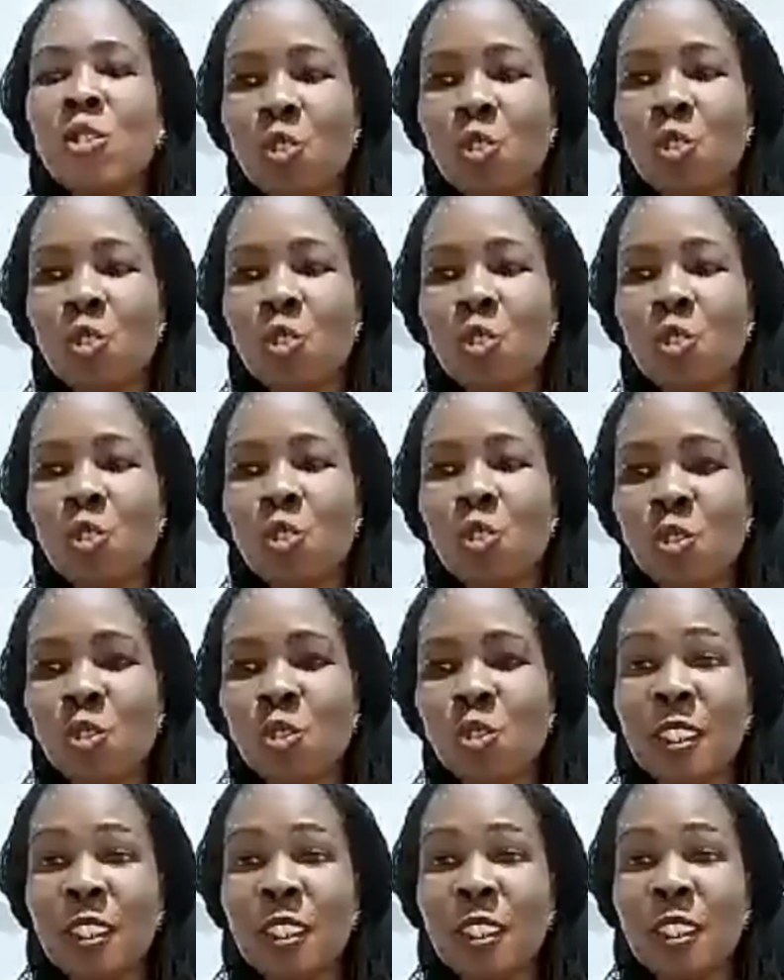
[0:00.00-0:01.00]
back to
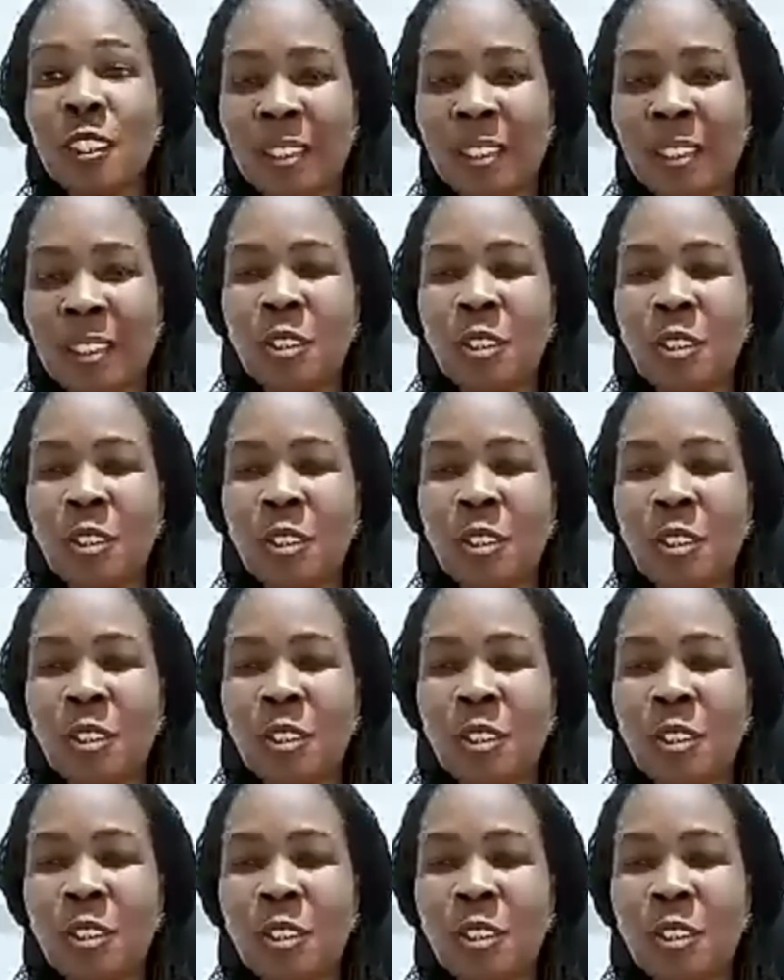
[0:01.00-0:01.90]
school and all that.